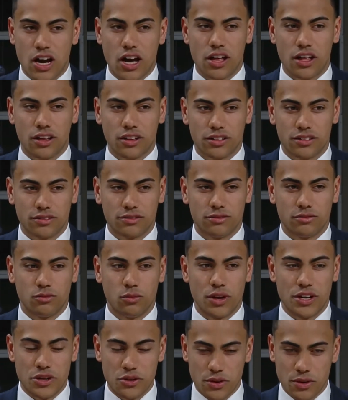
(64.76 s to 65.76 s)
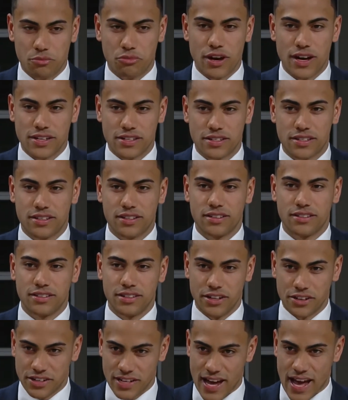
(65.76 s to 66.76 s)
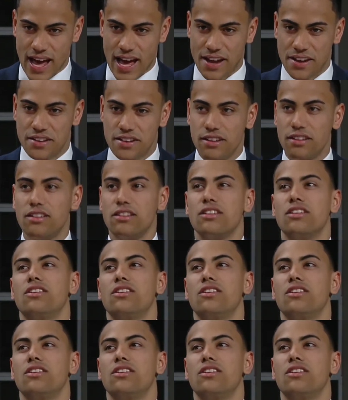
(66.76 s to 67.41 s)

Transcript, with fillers: saw when you embraced your dad,